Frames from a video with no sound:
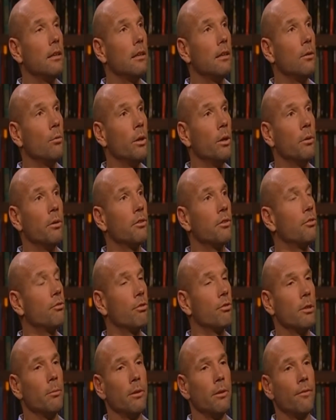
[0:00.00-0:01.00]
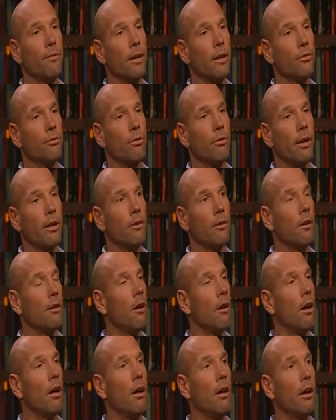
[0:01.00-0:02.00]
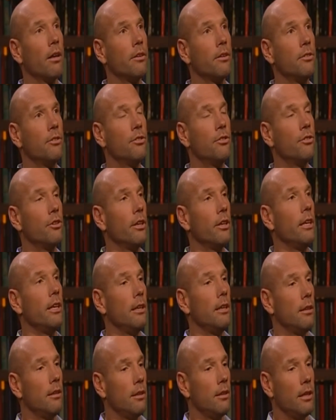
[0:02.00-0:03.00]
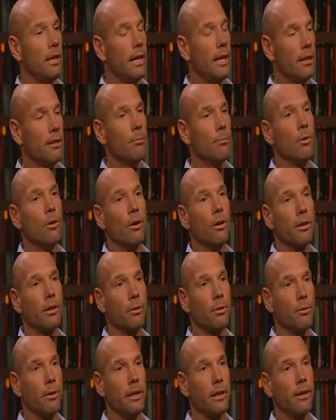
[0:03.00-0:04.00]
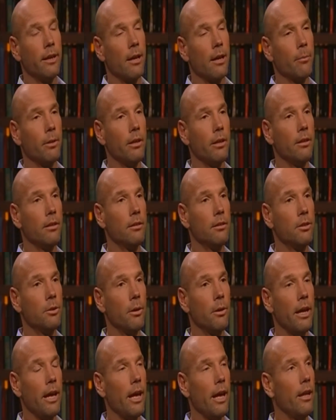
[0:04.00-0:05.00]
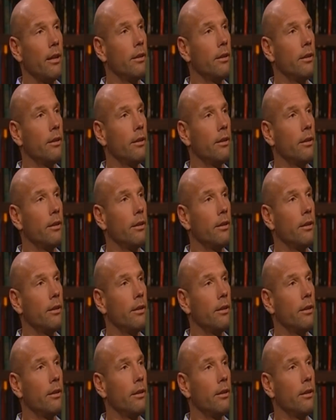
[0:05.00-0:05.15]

extremely frustrated. I could see the end of my career coming to a head,